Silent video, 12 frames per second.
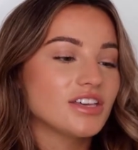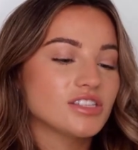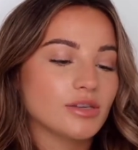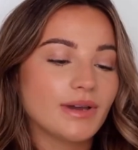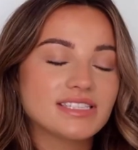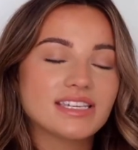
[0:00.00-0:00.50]

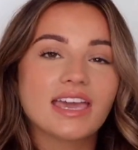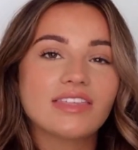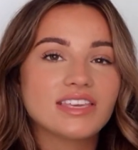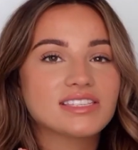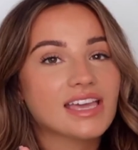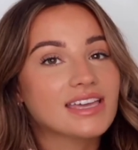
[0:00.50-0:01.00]
So I did get
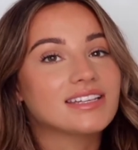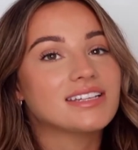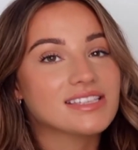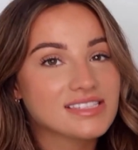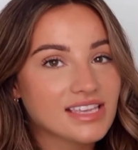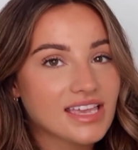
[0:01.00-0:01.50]
these again in
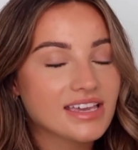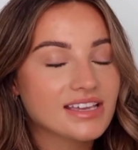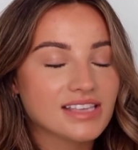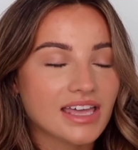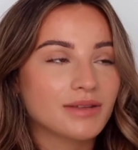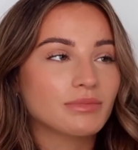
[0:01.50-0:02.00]
a
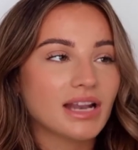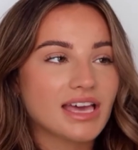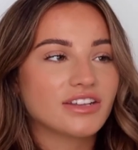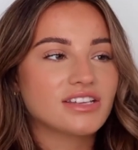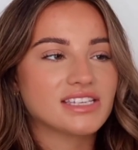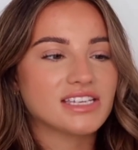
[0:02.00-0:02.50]
6, and I'm
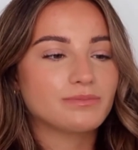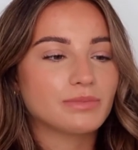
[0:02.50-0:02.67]
glad I did,